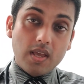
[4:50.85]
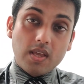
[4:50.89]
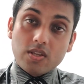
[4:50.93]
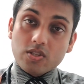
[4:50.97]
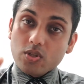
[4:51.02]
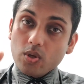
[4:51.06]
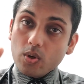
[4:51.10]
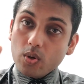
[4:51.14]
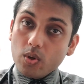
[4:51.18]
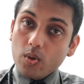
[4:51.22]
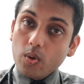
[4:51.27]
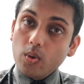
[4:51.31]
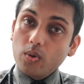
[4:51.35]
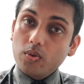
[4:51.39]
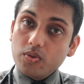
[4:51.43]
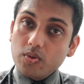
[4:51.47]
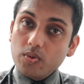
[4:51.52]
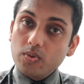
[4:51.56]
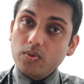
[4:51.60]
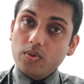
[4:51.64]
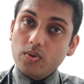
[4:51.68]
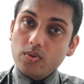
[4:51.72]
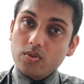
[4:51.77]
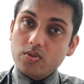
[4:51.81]
So go
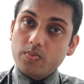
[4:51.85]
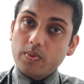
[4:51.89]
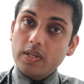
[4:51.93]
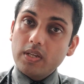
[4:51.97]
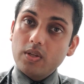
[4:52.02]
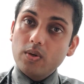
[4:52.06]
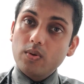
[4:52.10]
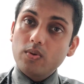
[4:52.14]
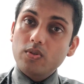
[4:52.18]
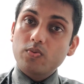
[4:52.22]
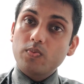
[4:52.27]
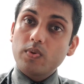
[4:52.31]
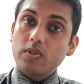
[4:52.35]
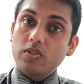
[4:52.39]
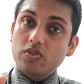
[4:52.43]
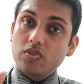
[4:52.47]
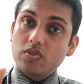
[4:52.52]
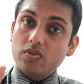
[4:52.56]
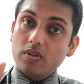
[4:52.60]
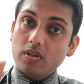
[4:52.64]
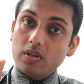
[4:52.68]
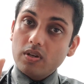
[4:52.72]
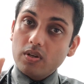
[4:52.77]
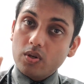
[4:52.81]
through those videos
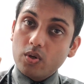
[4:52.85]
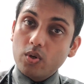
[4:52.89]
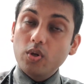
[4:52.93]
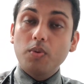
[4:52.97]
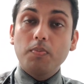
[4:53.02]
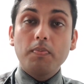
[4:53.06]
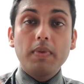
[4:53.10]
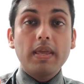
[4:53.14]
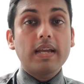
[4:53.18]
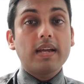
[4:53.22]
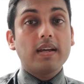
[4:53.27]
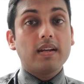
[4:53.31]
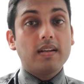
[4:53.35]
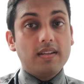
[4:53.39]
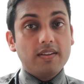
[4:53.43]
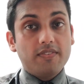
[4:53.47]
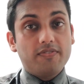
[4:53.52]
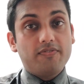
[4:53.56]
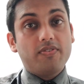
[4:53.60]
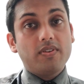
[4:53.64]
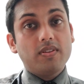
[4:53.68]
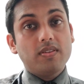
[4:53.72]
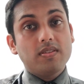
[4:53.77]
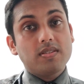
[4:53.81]
which could make a
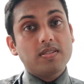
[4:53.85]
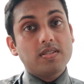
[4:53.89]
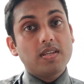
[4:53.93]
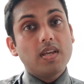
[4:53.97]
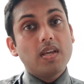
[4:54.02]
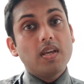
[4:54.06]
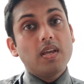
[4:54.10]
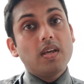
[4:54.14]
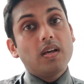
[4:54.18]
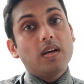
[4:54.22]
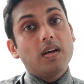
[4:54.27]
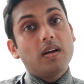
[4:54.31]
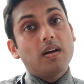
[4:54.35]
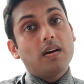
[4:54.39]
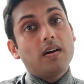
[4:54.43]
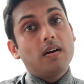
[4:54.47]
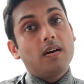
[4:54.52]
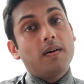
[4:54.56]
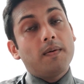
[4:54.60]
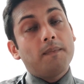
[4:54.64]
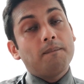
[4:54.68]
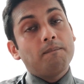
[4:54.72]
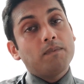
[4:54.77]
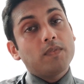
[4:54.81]
difference
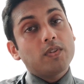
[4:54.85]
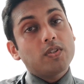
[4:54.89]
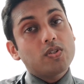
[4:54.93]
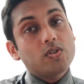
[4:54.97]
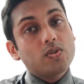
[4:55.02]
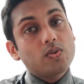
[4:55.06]
um,